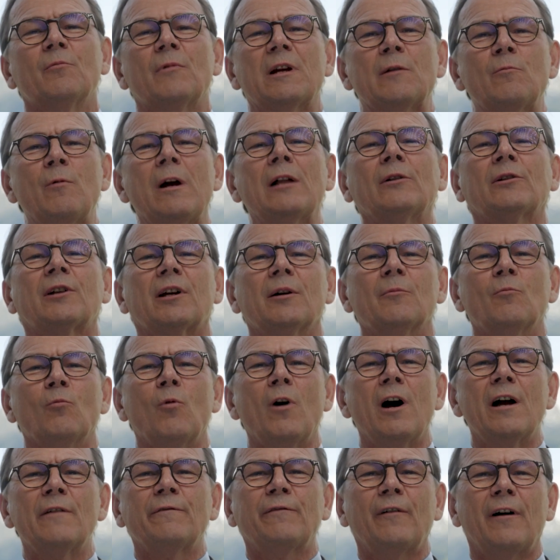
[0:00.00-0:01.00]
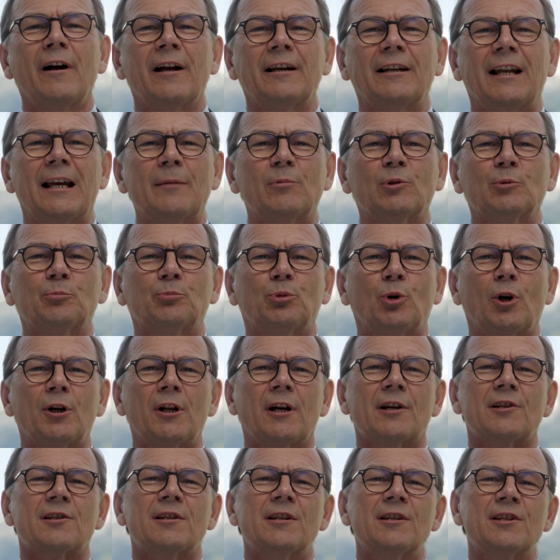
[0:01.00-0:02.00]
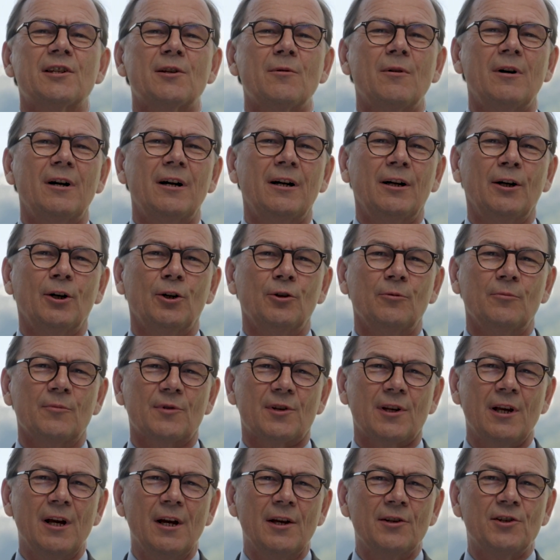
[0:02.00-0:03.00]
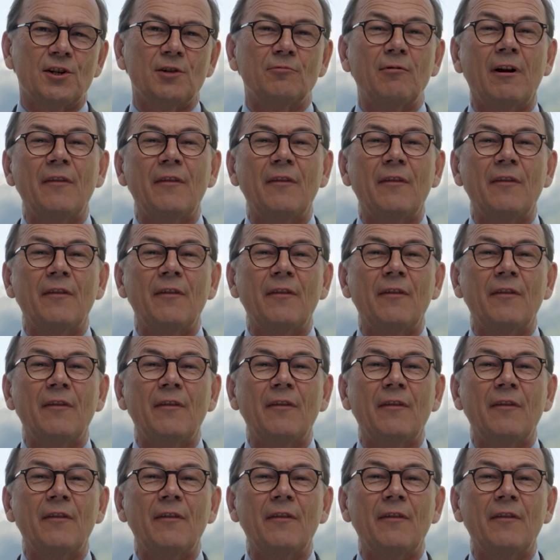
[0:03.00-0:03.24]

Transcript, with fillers: we welcome Wi-Fi-enabled products into our homes to